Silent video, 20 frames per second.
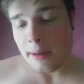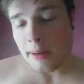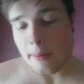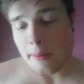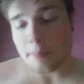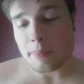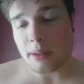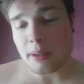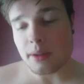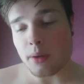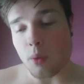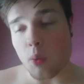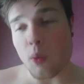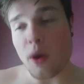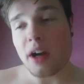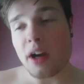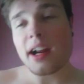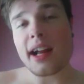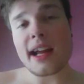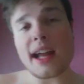But
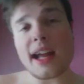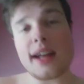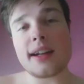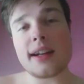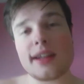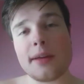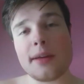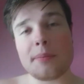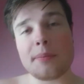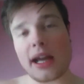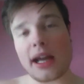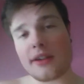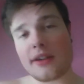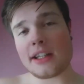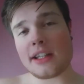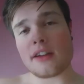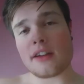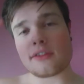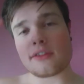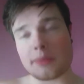where I ended up counting
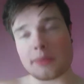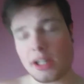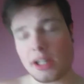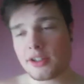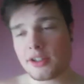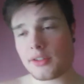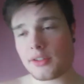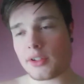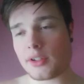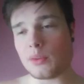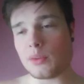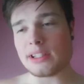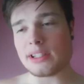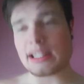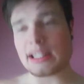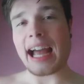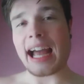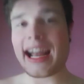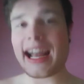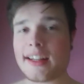down from 100 was
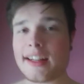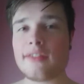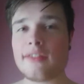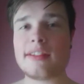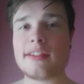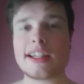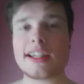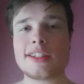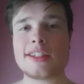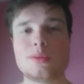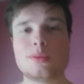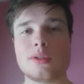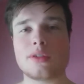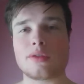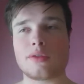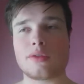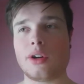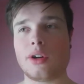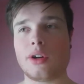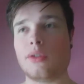kind of next to a
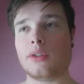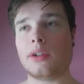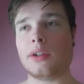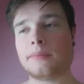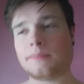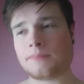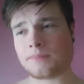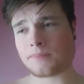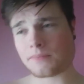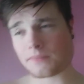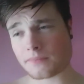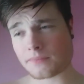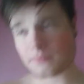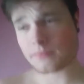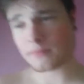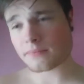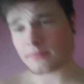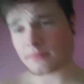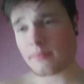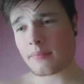road.
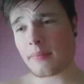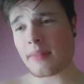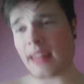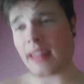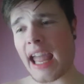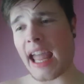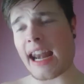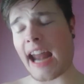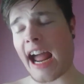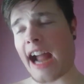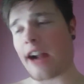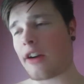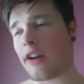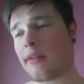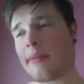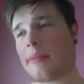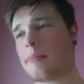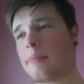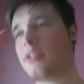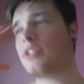And I
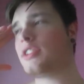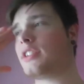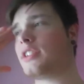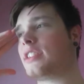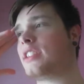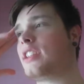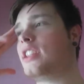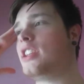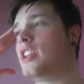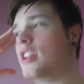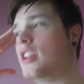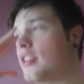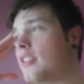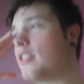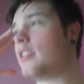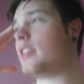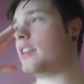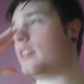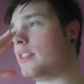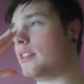remember just
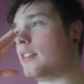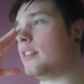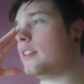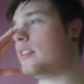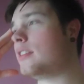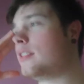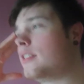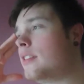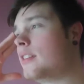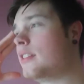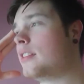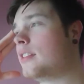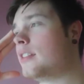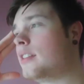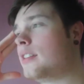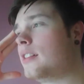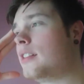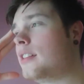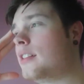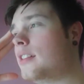hearing,
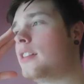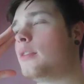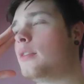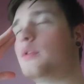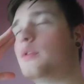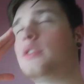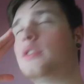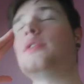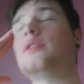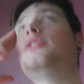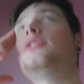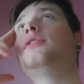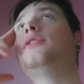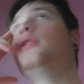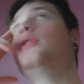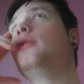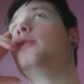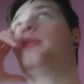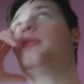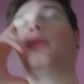which was
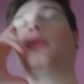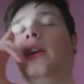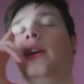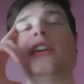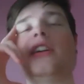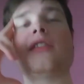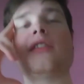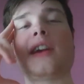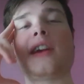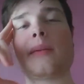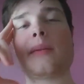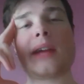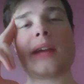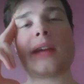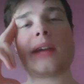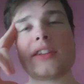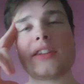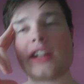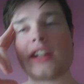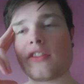super weird, right? I'm
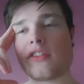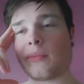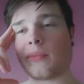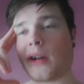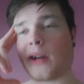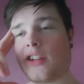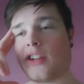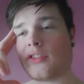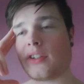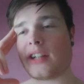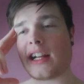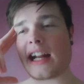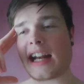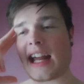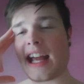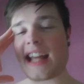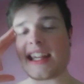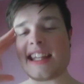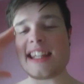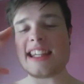counting down from 100, and
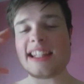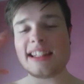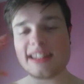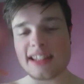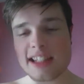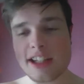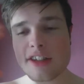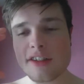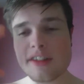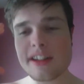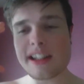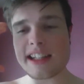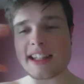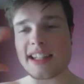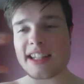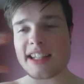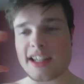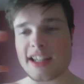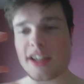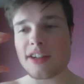I literally
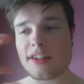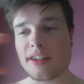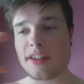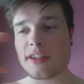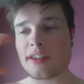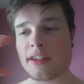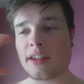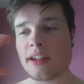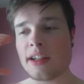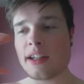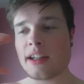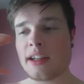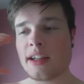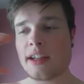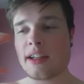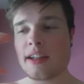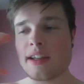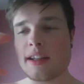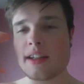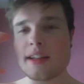hear
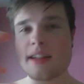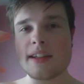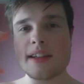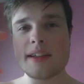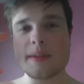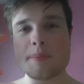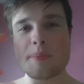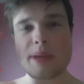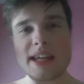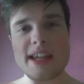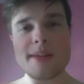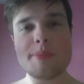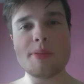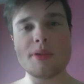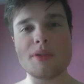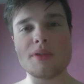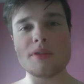people,